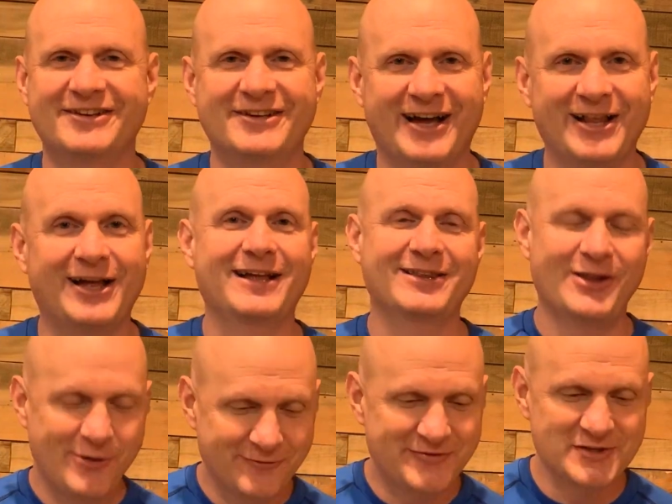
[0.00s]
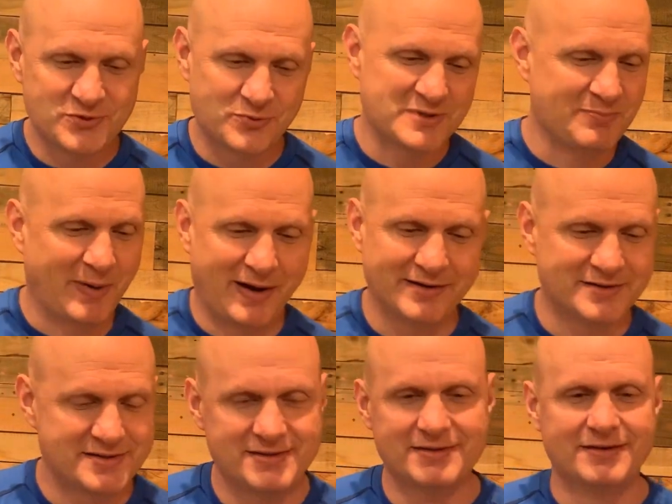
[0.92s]
I love his
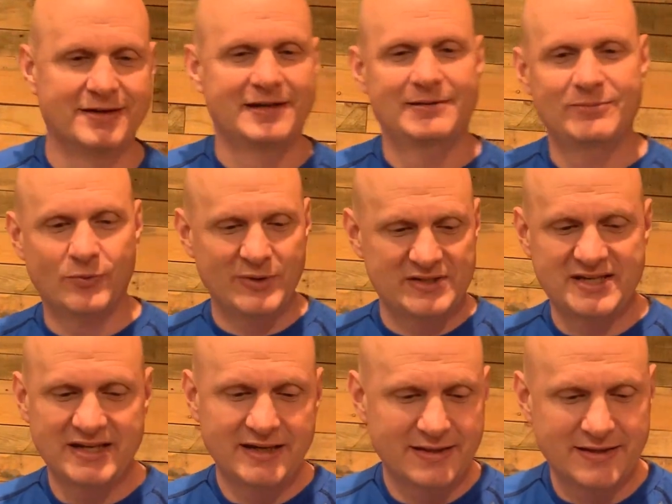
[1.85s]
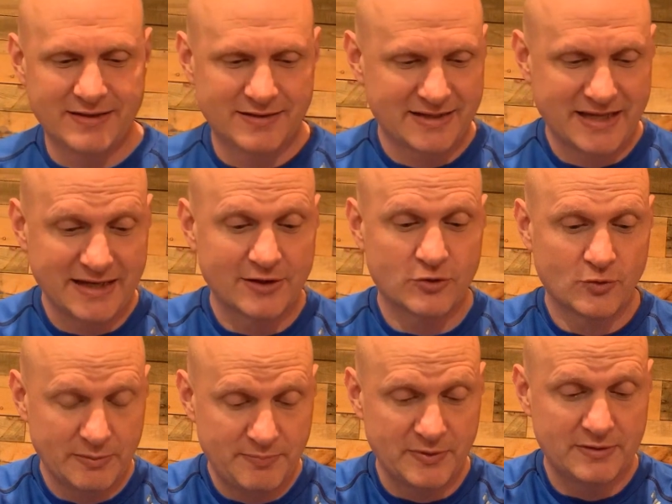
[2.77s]
response. But we see that King
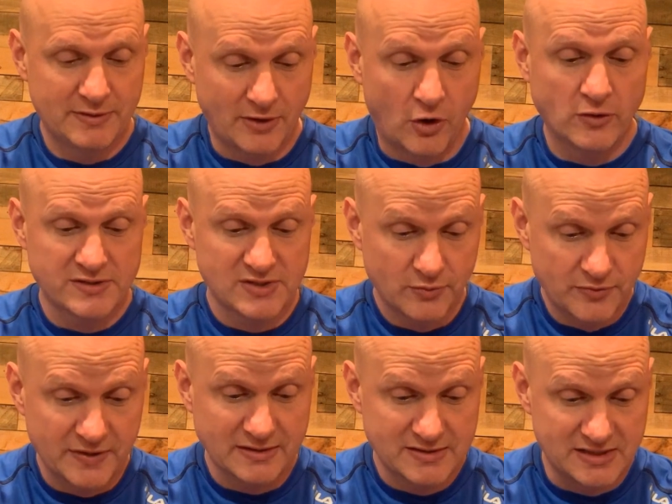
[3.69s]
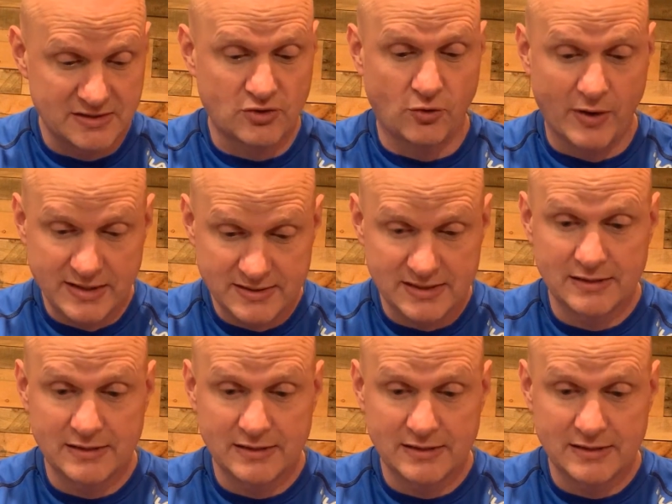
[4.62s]
Agrippa also thinks he's crazy.